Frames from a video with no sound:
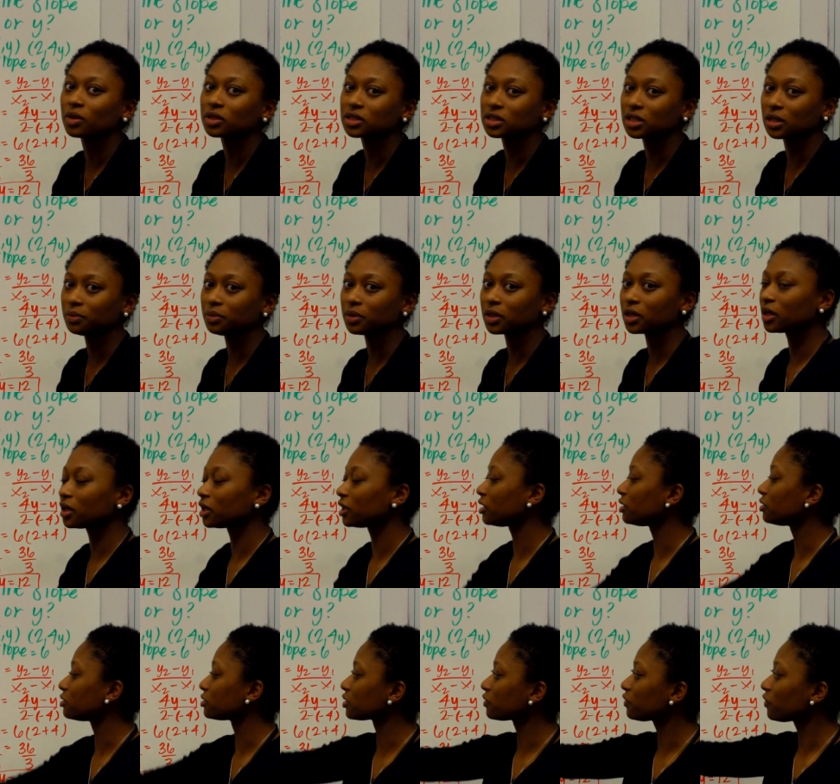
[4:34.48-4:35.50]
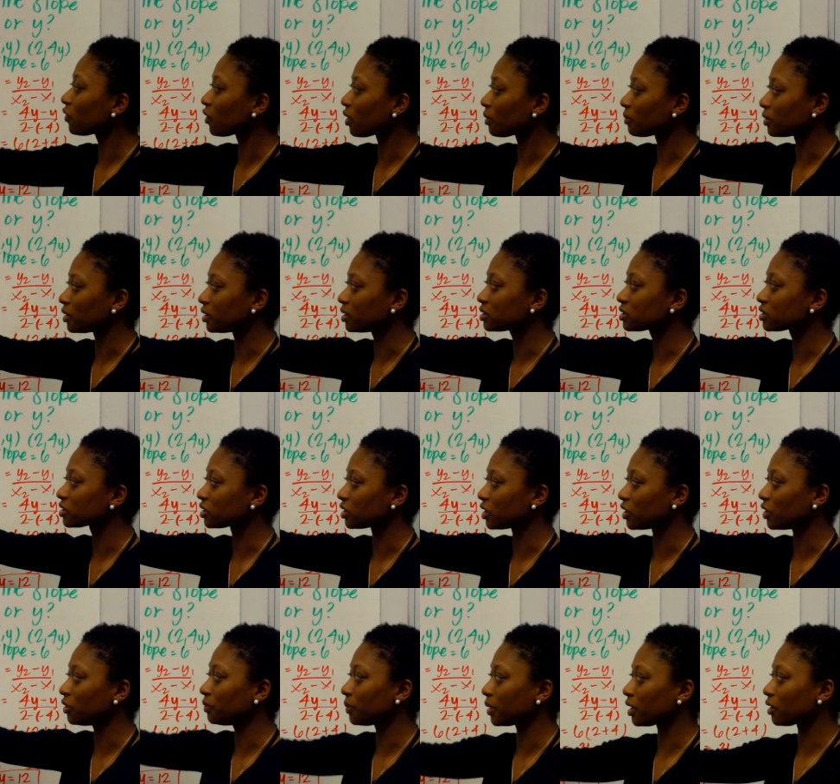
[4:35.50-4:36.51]
We're simply going to use the formula
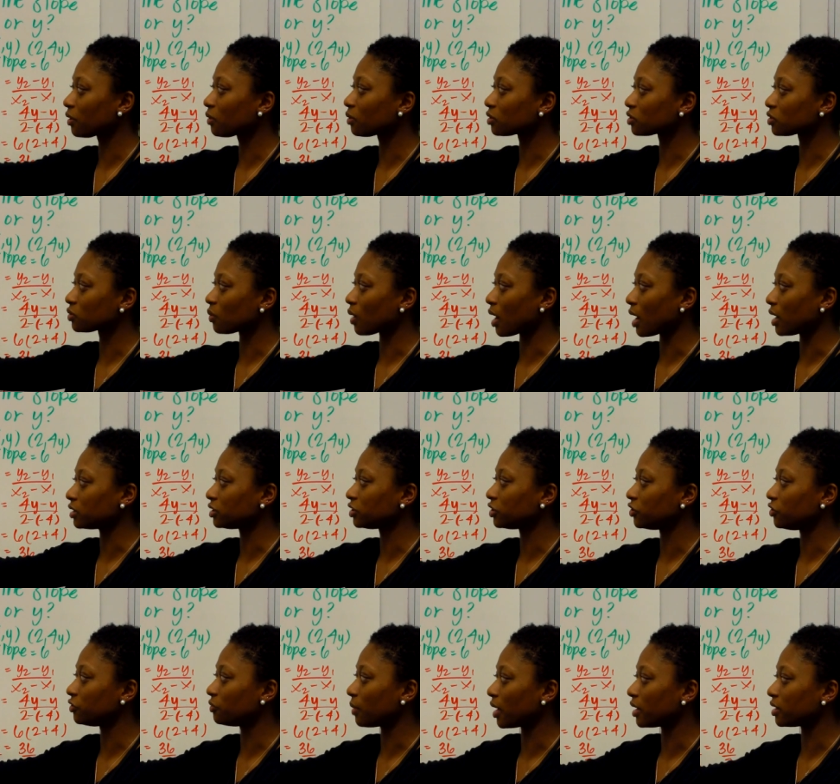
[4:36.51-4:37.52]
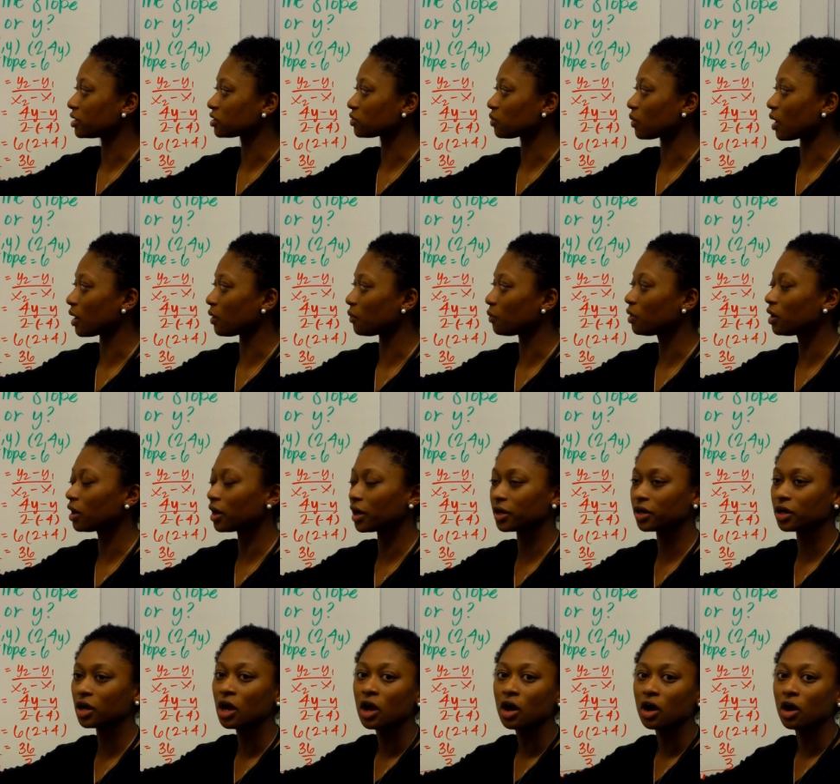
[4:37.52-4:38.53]
slope equals y2 minus
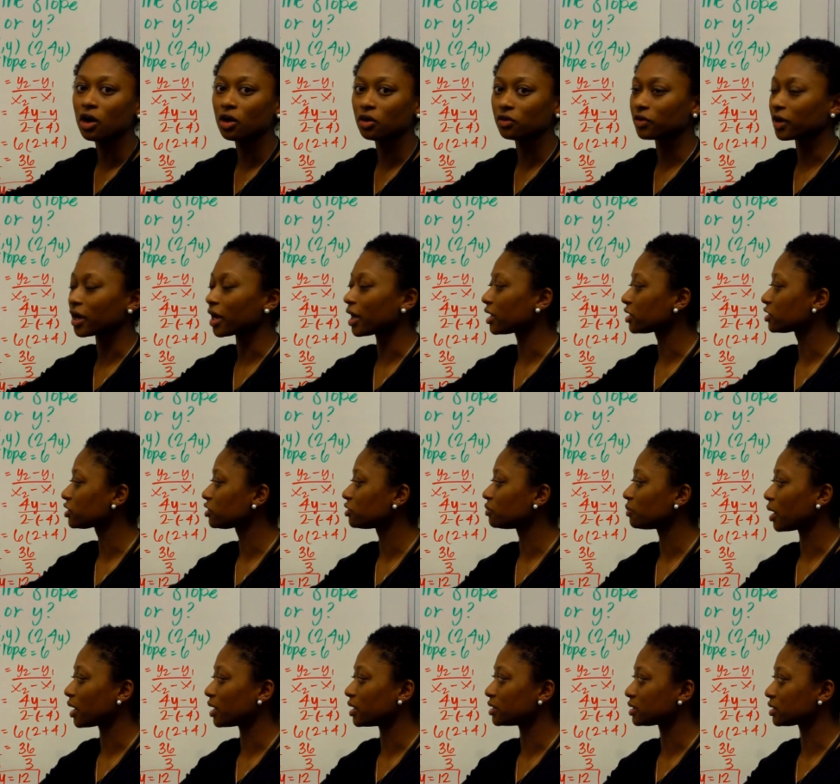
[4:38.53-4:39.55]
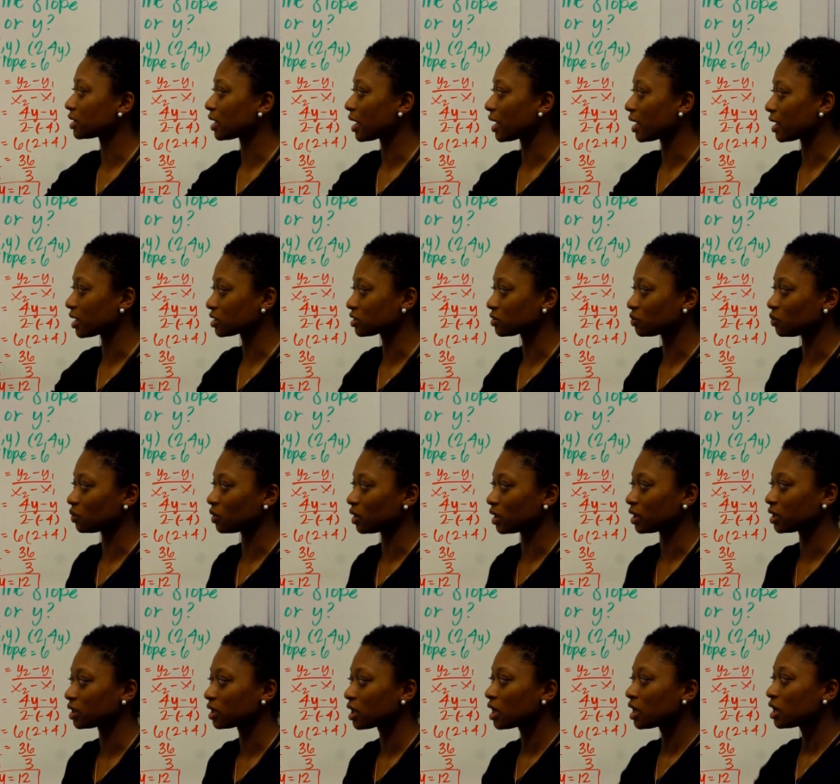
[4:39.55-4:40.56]
y1 over x2 minus x1.
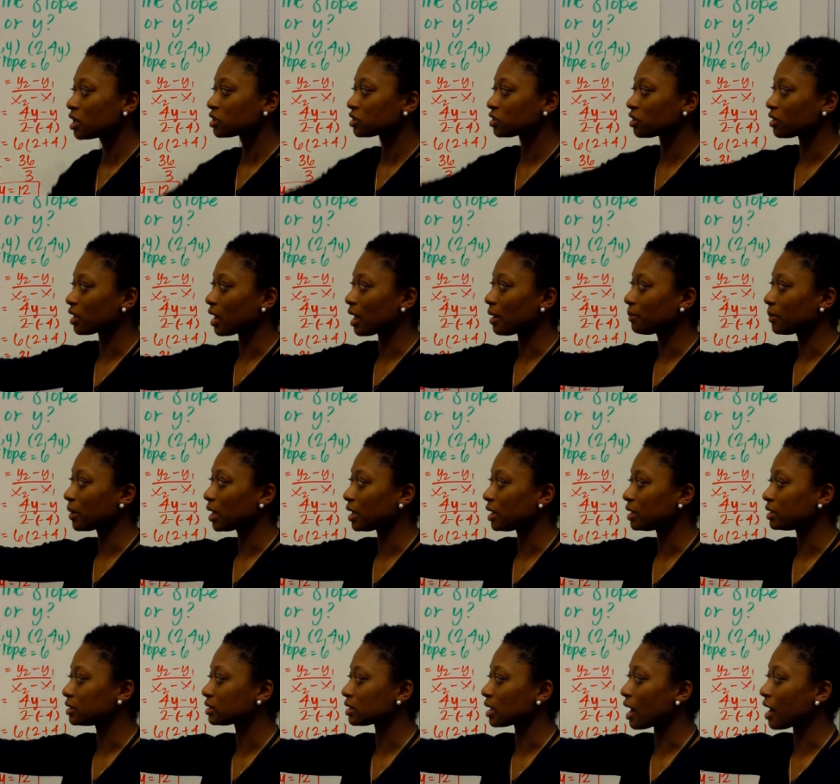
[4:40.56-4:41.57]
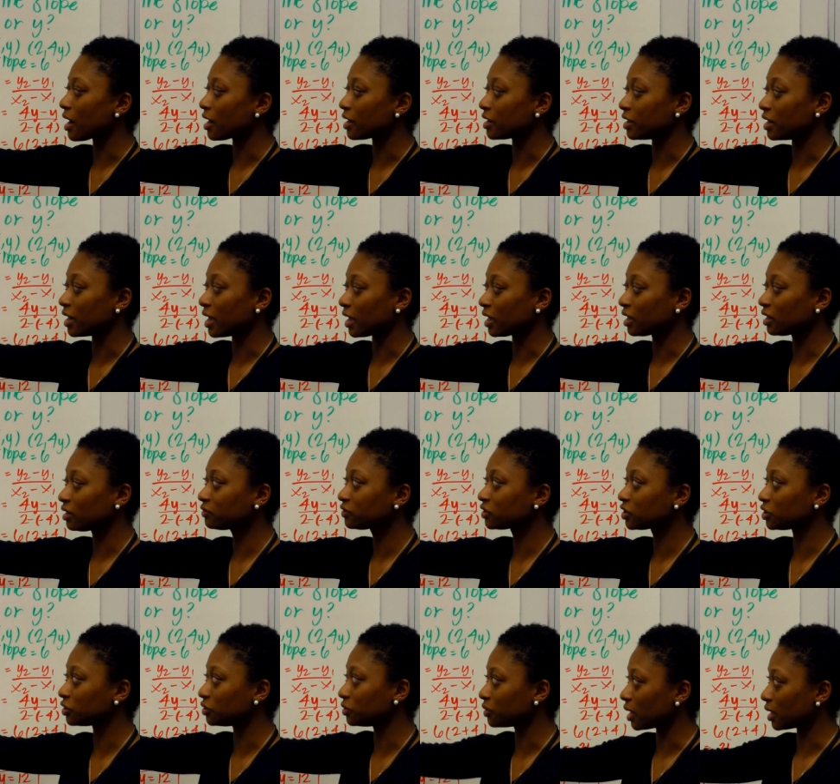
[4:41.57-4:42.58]
So that means our
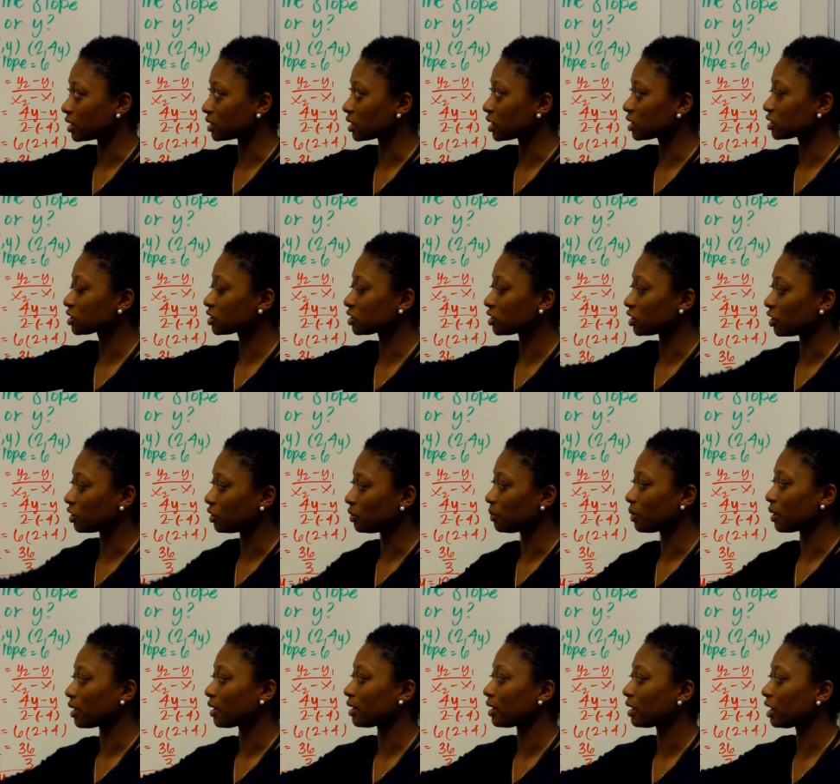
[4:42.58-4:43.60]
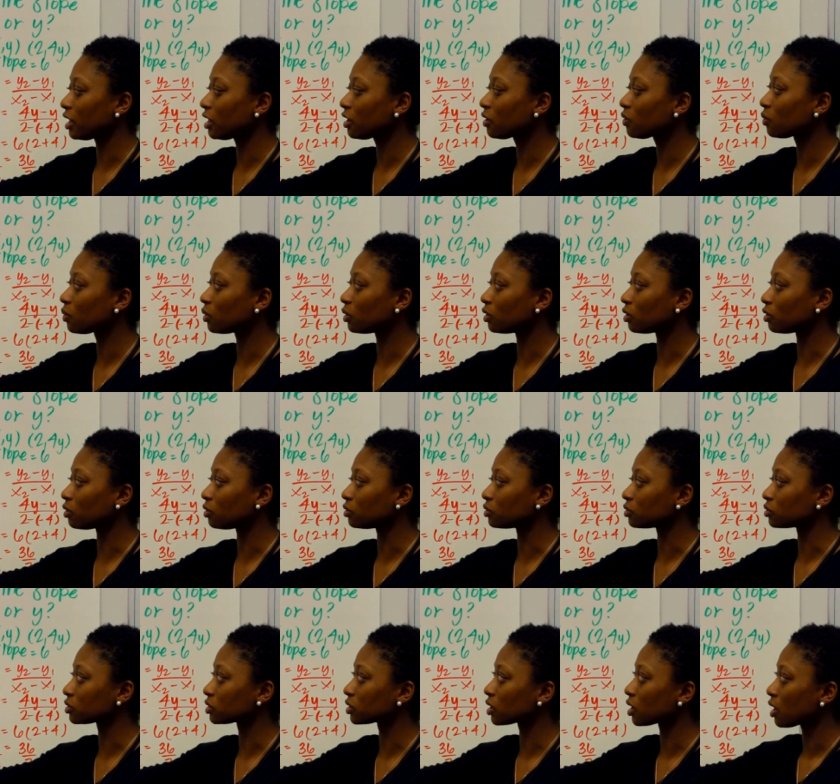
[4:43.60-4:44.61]
negative 2, that's our slope,
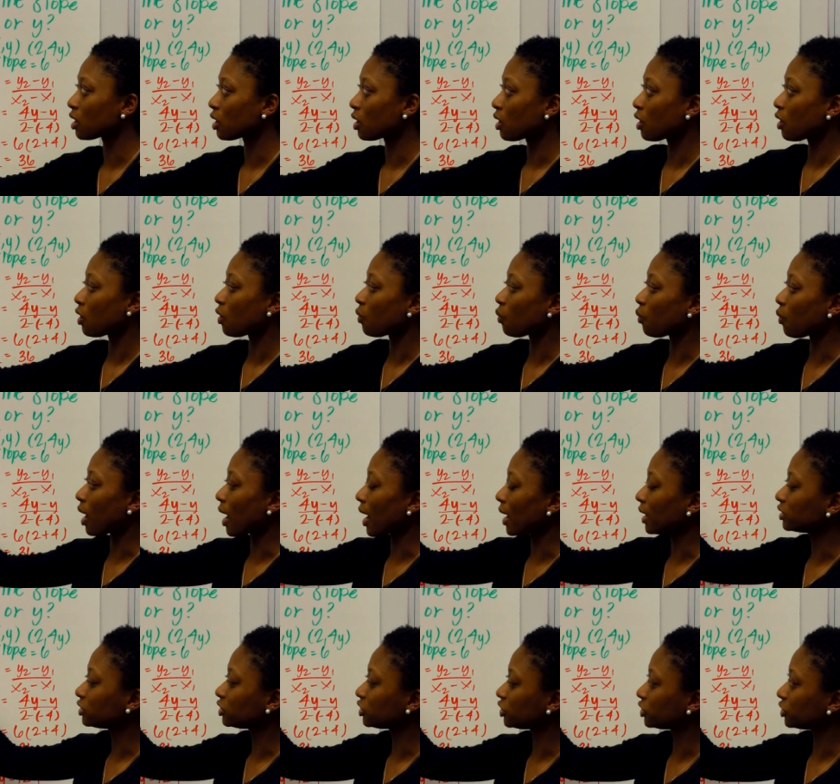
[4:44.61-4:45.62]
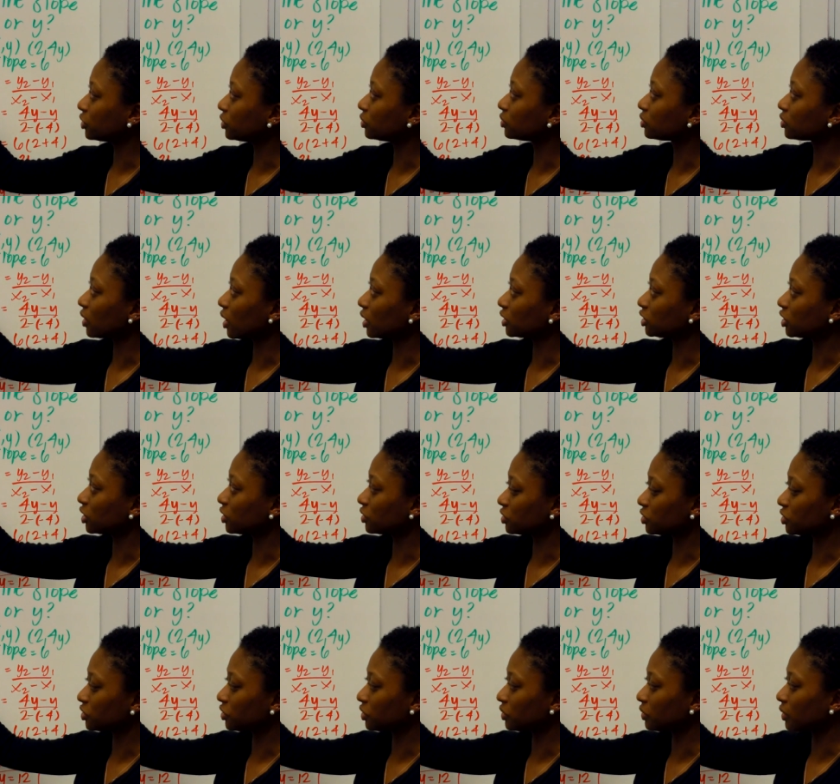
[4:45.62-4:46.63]
equals y2, so I
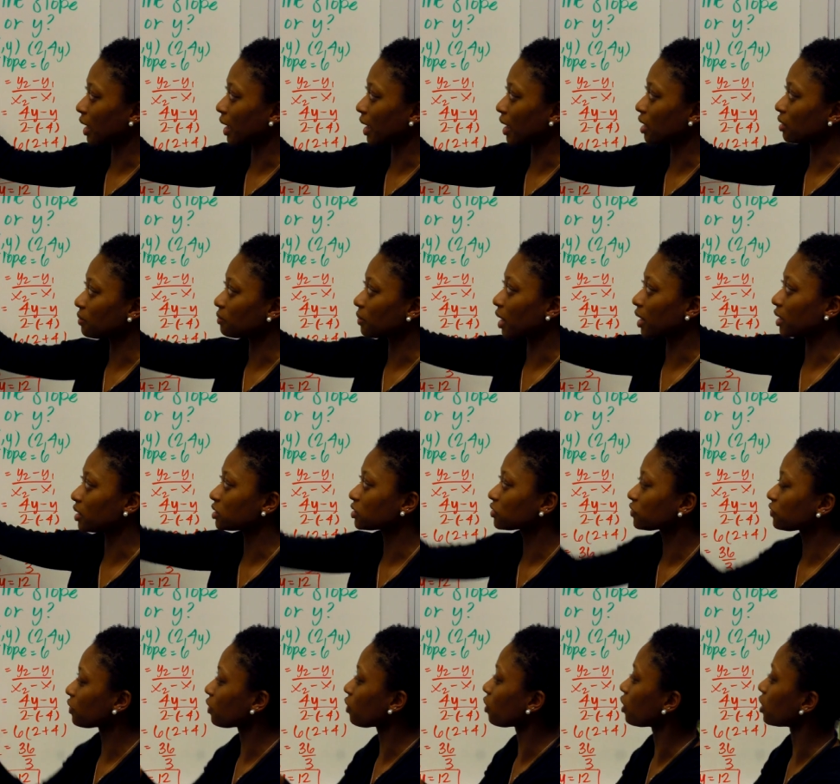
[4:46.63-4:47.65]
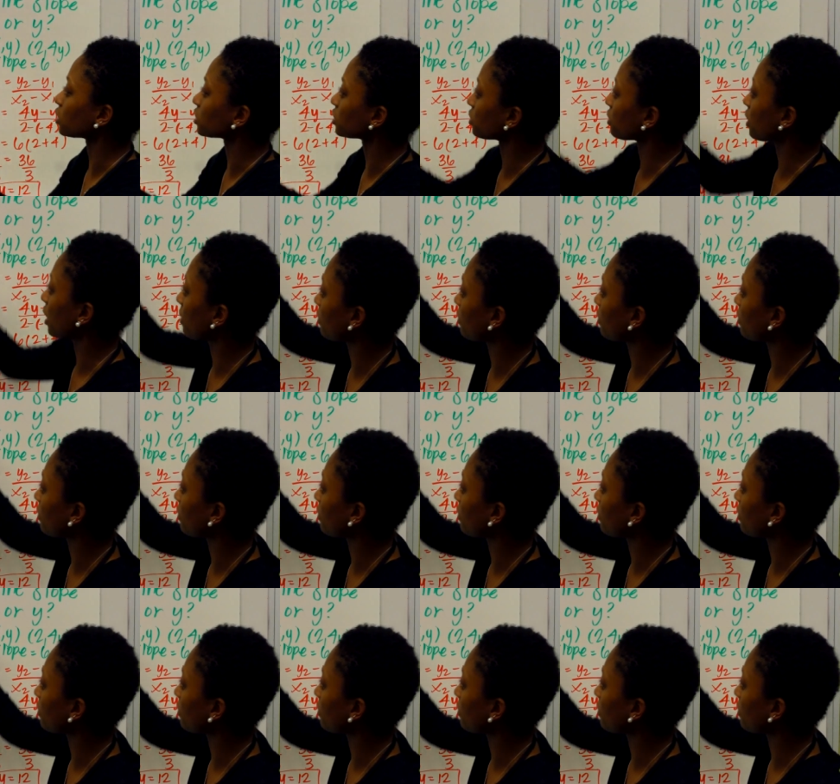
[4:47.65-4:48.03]
chose to do 8 minus 4,